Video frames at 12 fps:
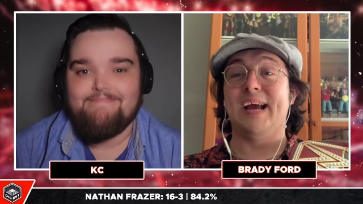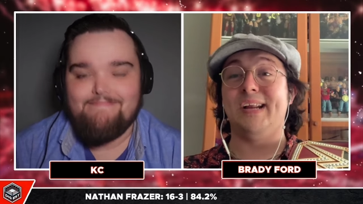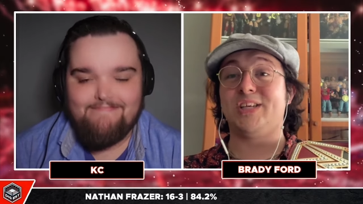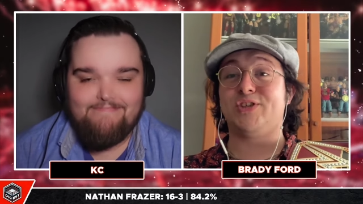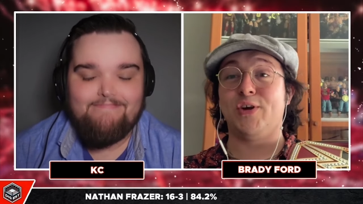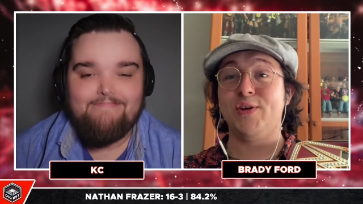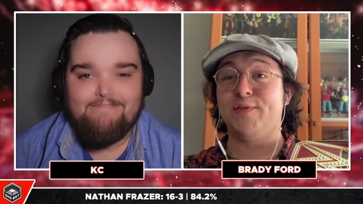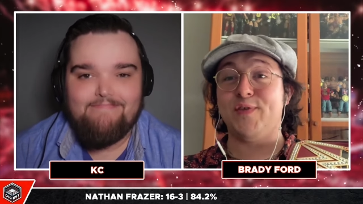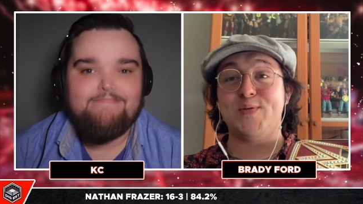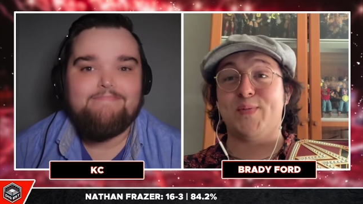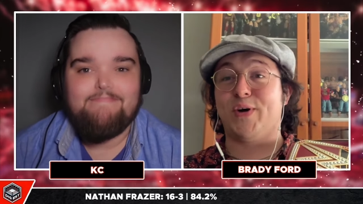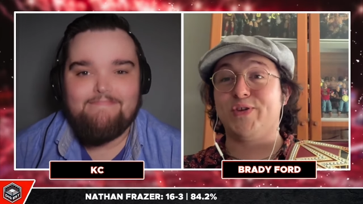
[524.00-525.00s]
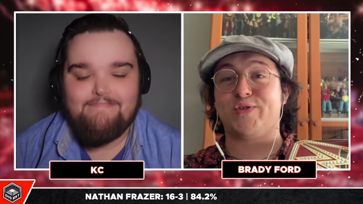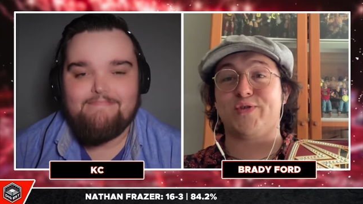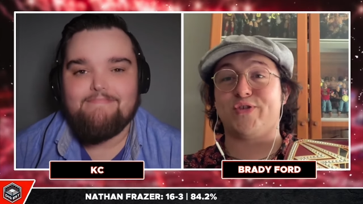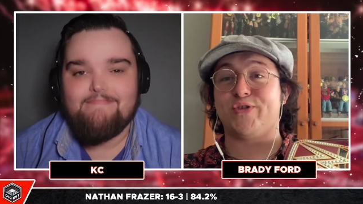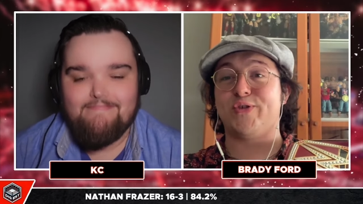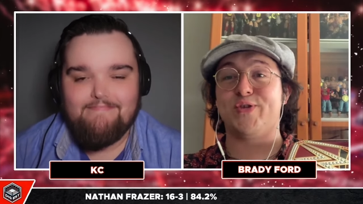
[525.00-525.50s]
Speaker 1: an exciting few months for
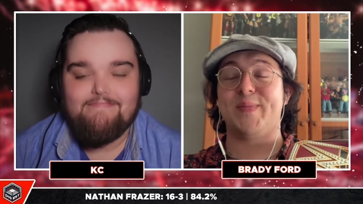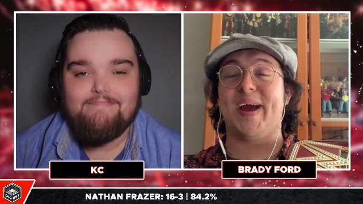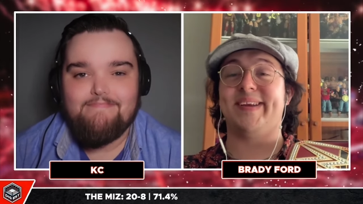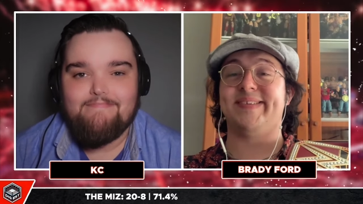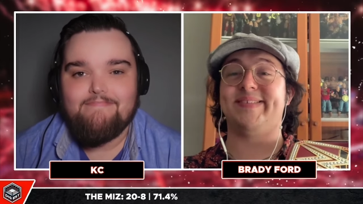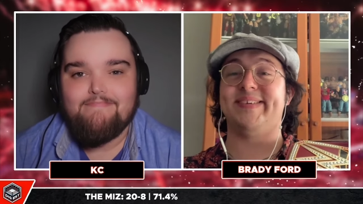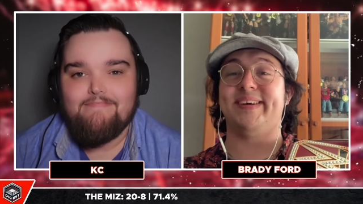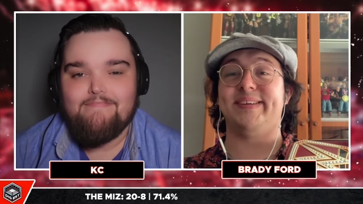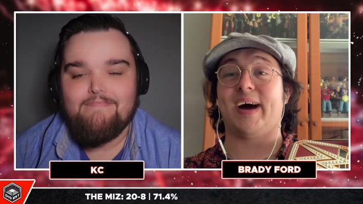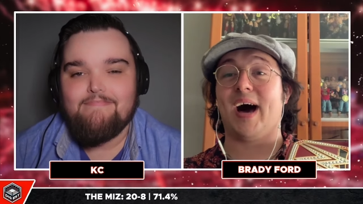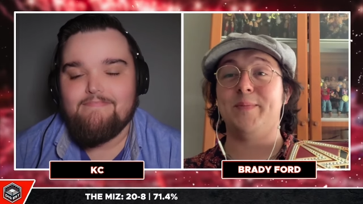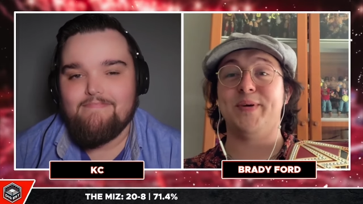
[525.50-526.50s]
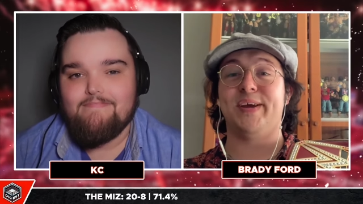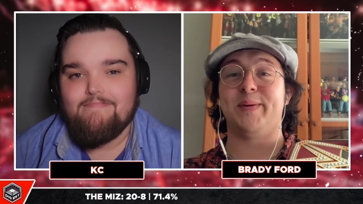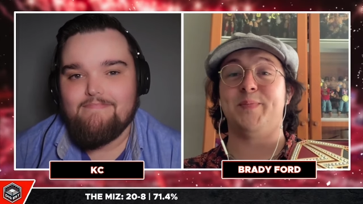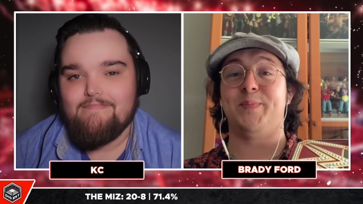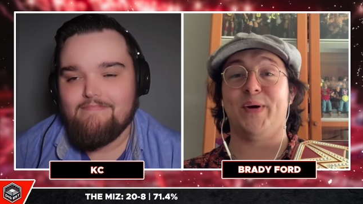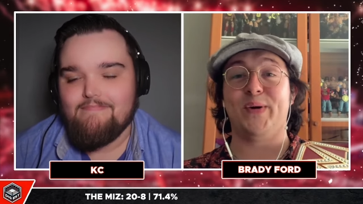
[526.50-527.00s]
sure, man, to see Dominik
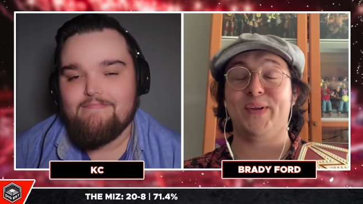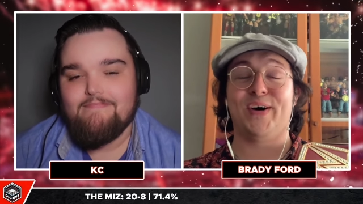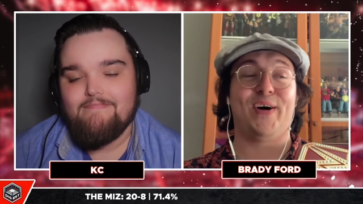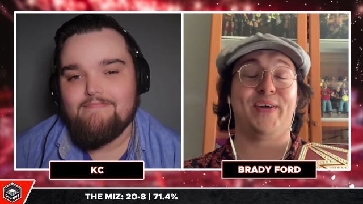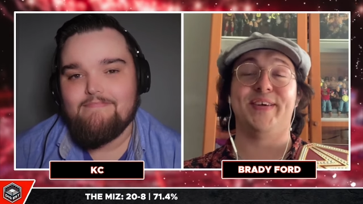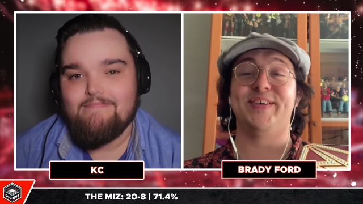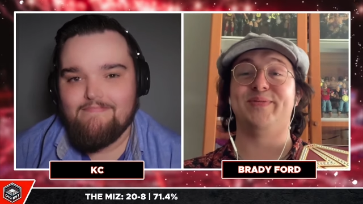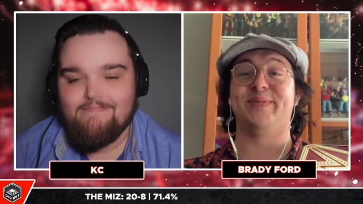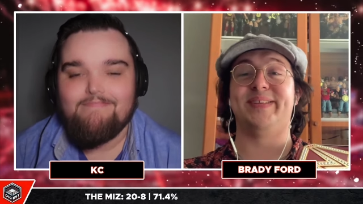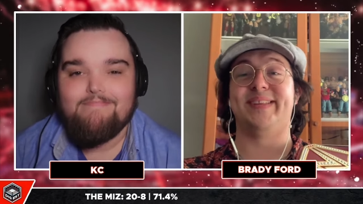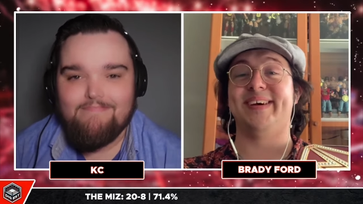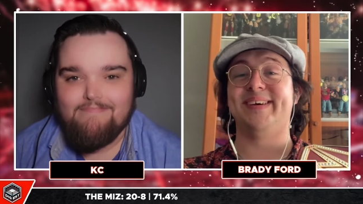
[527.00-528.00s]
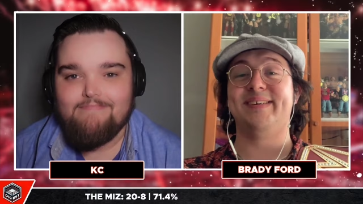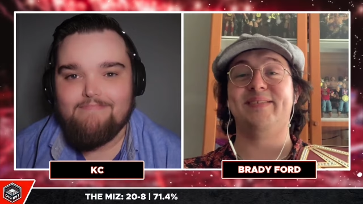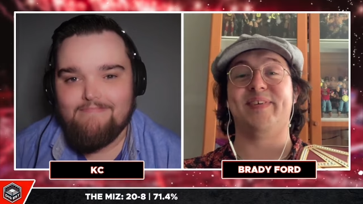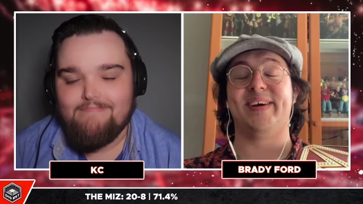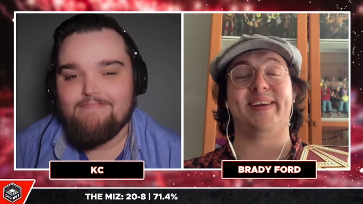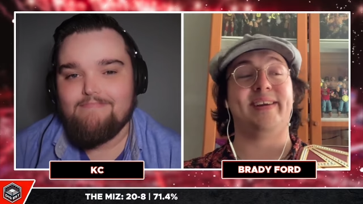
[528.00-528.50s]
build all this with
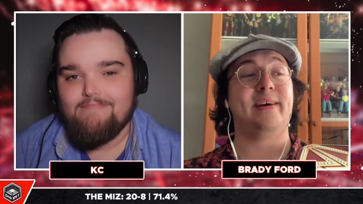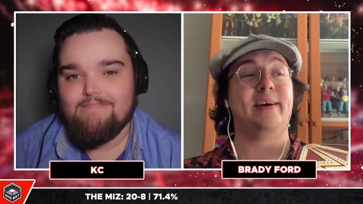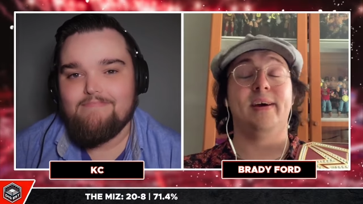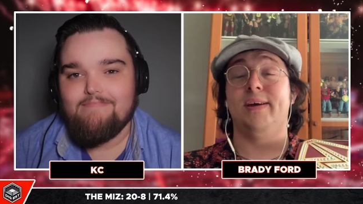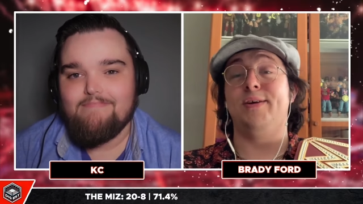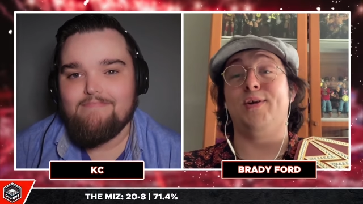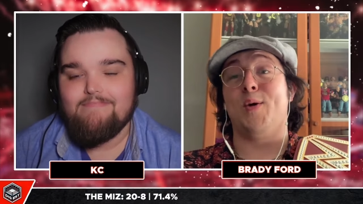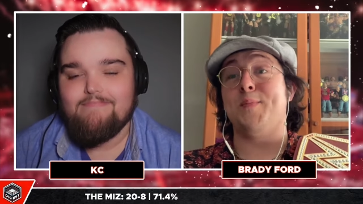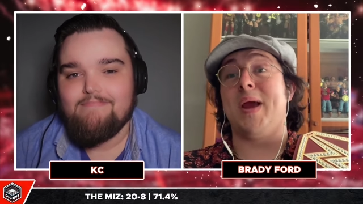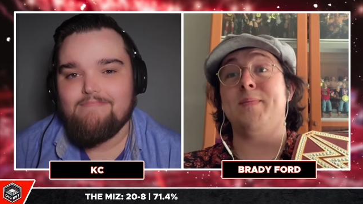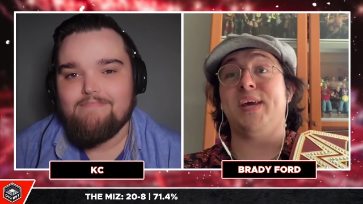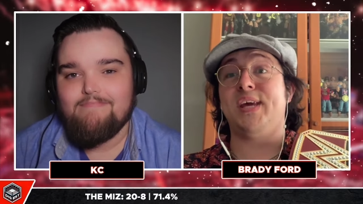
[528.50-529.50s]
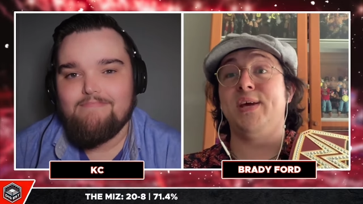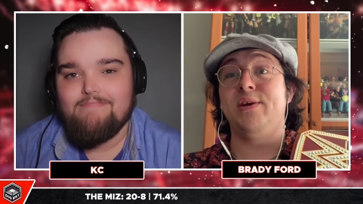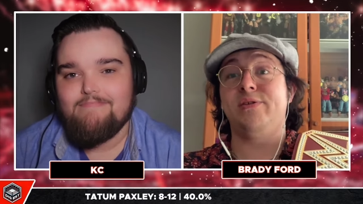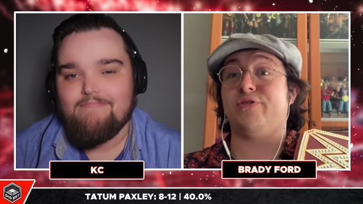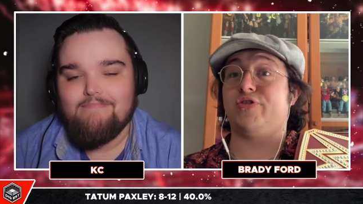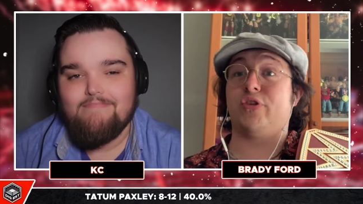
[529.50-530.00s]
Liv, and you know, maybe he
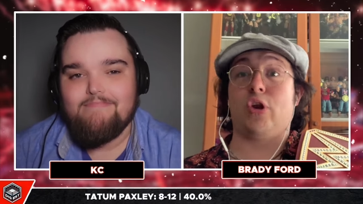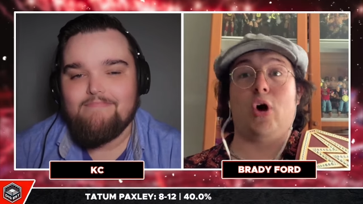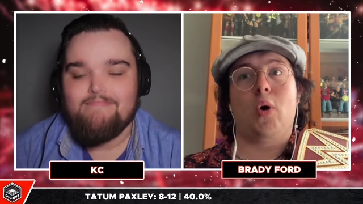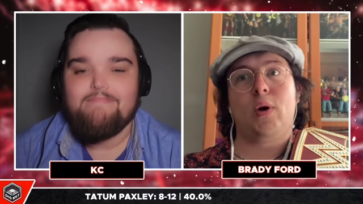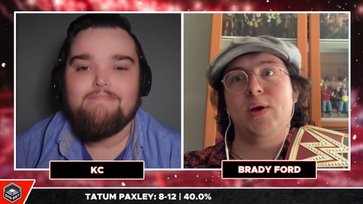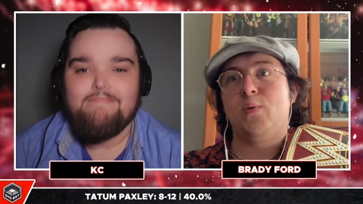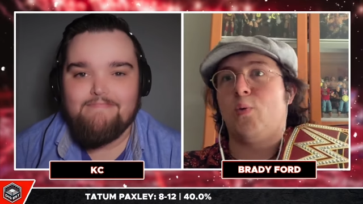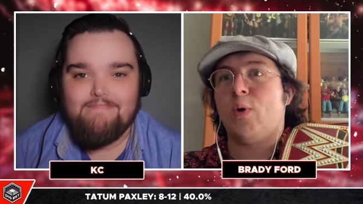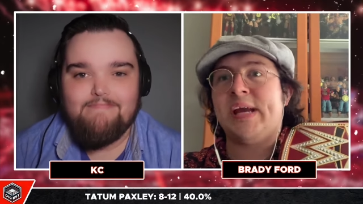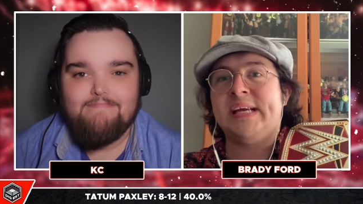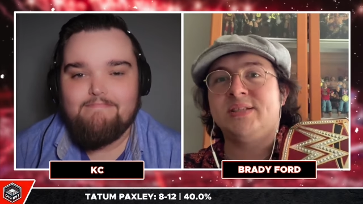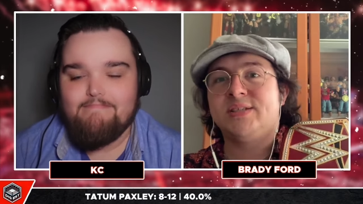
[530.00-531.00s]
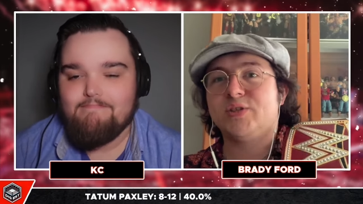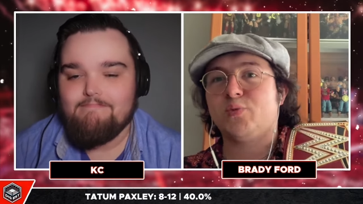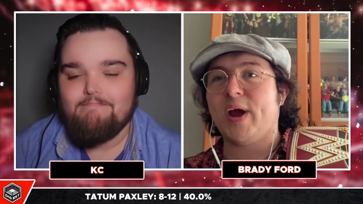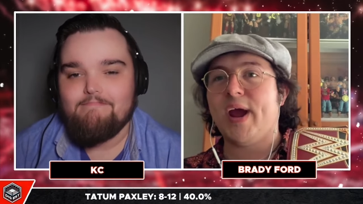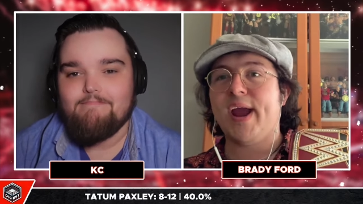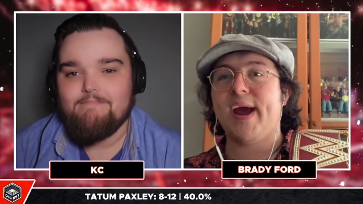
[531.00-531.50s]
slowly weans his
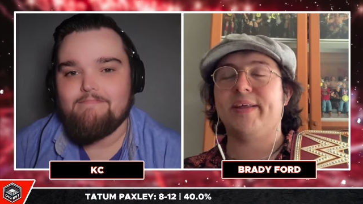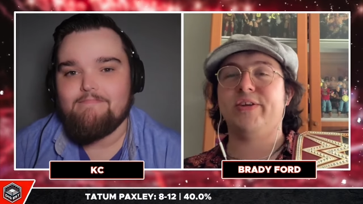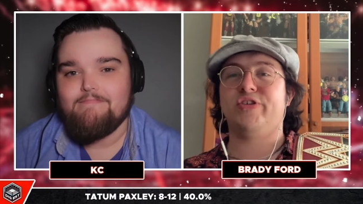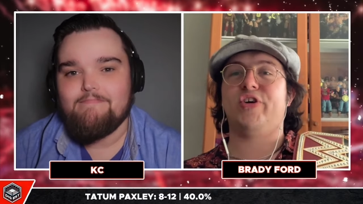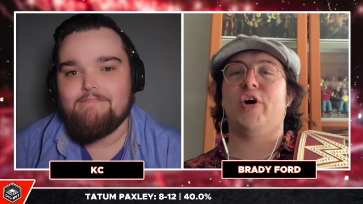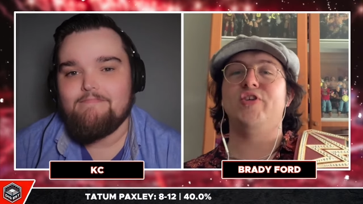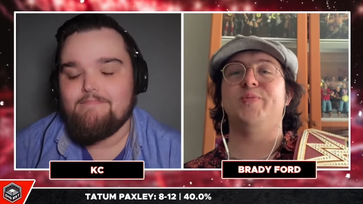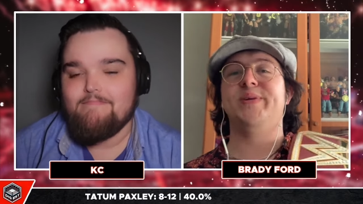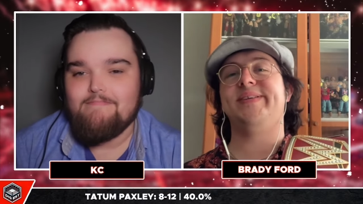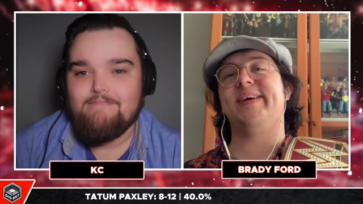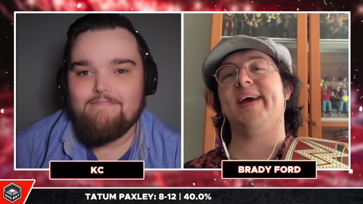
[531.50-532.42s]
way out of the Judgment